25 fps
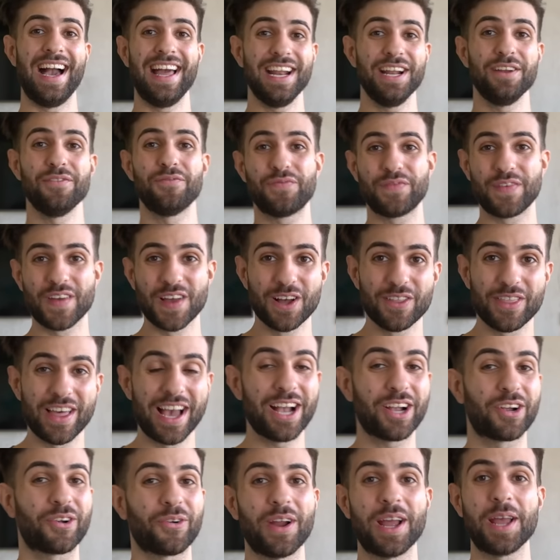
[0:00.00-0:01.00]
I didn't feel
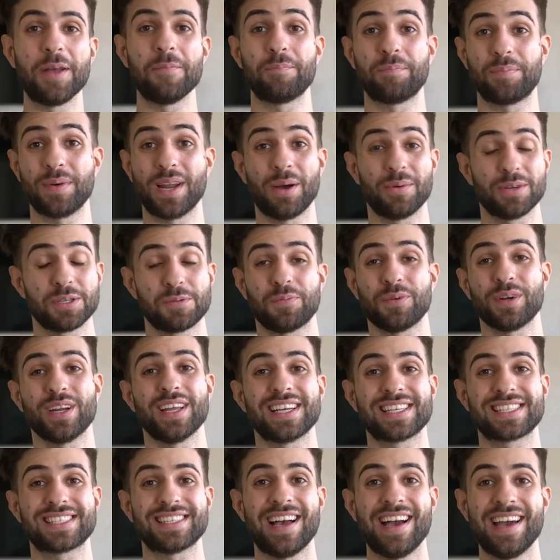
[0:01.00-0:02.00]
that great, but I was pretty
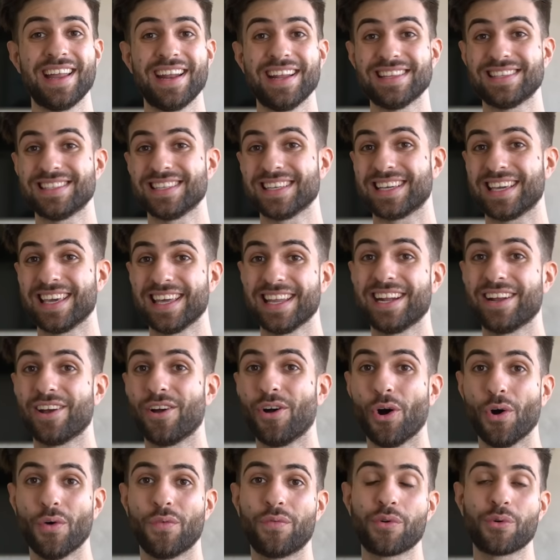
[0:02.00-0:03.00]
excited to get it
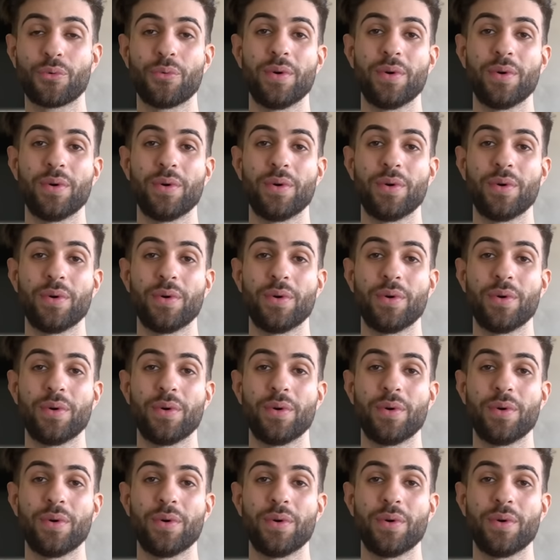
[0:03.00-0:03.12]
over